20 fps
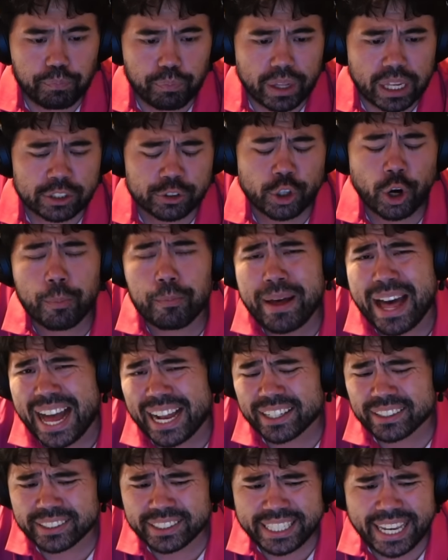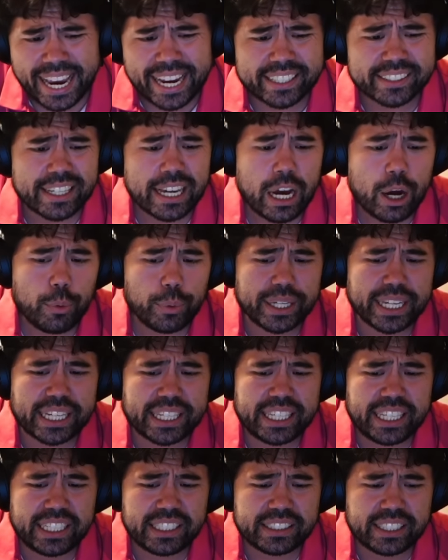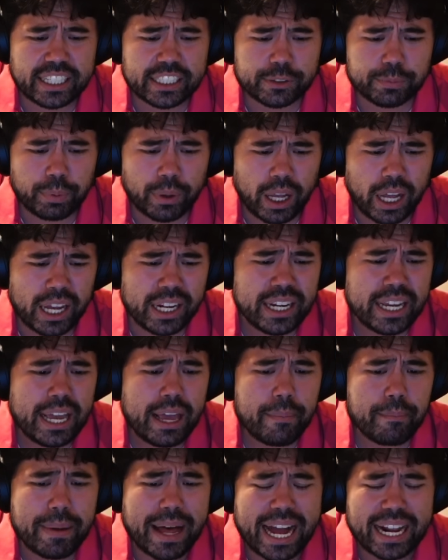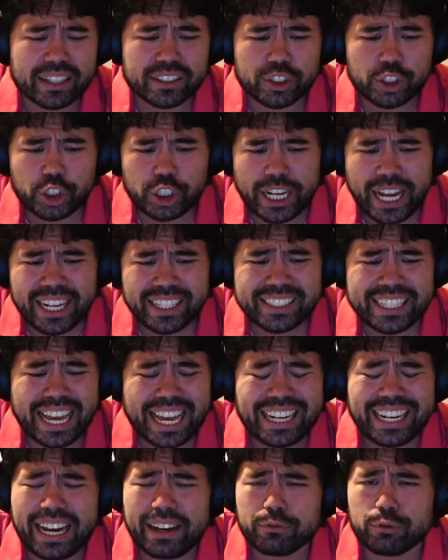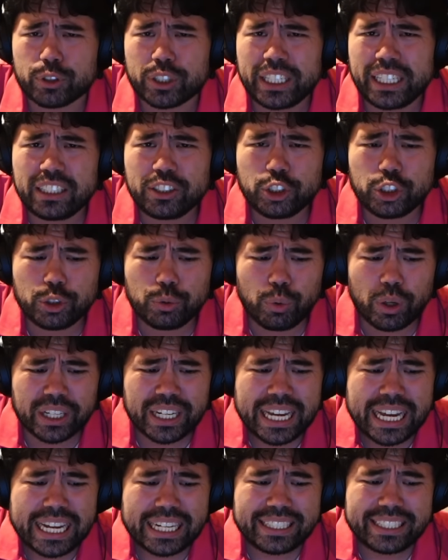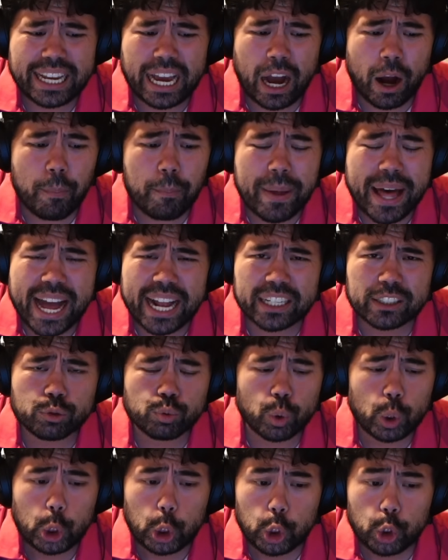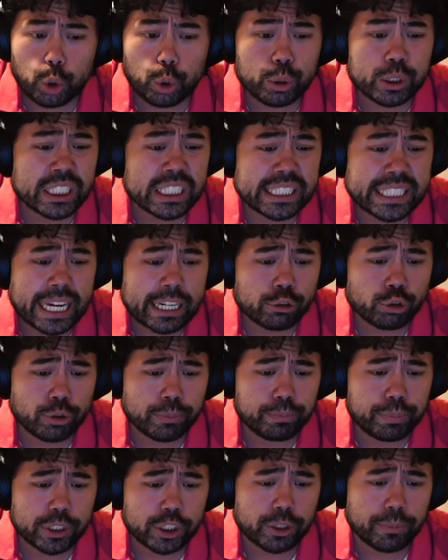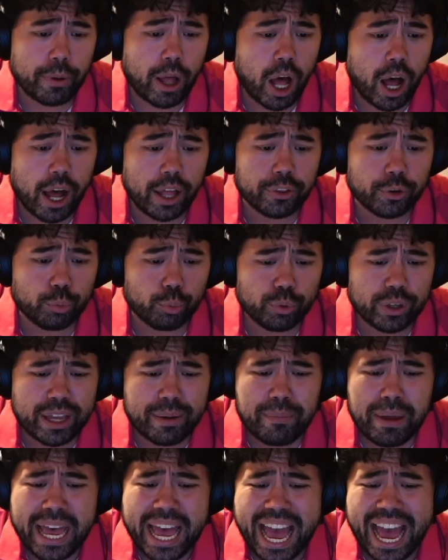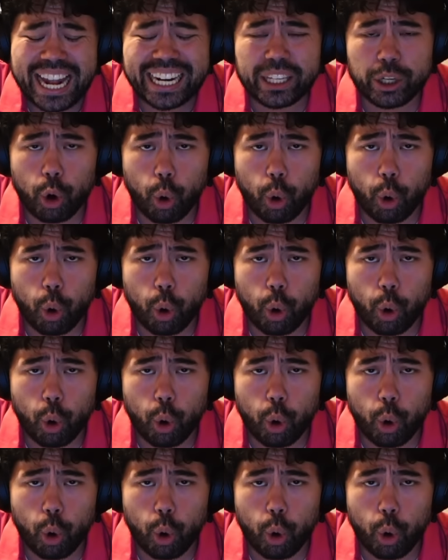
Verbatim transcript: So Magnus takes, we get king takes pawn, Magnus checks, and after king g1, now Magnus will lose his extra bishop on the rim, and he